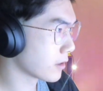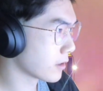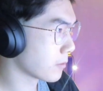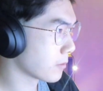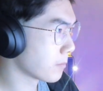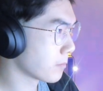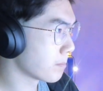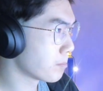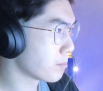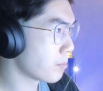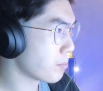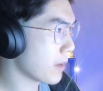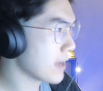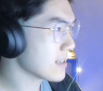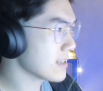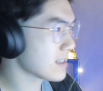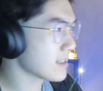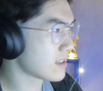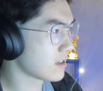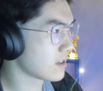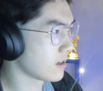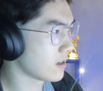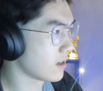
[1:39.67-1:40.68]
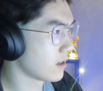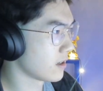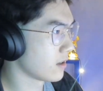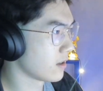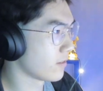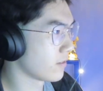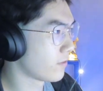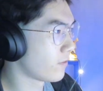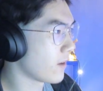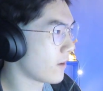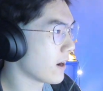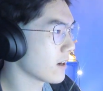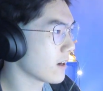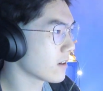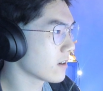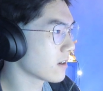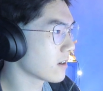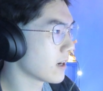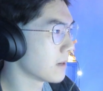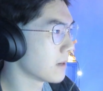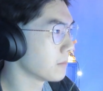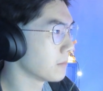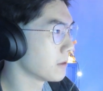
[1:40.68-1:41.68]
best Fire
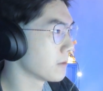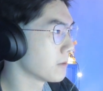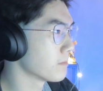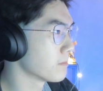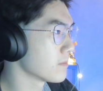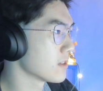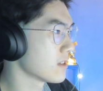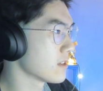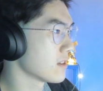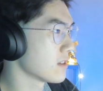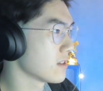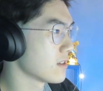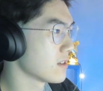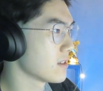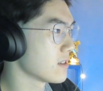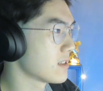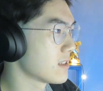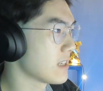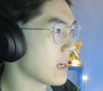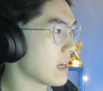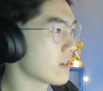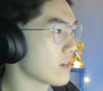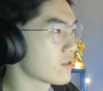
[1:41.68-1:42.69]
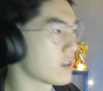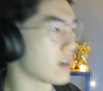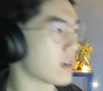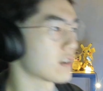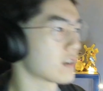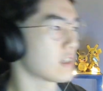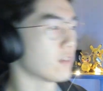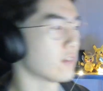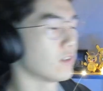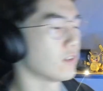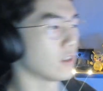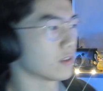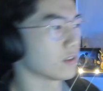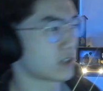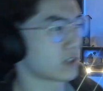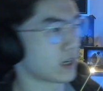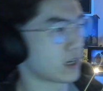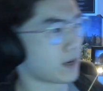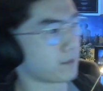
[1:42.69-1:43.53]
Emblem soundtracks of all time.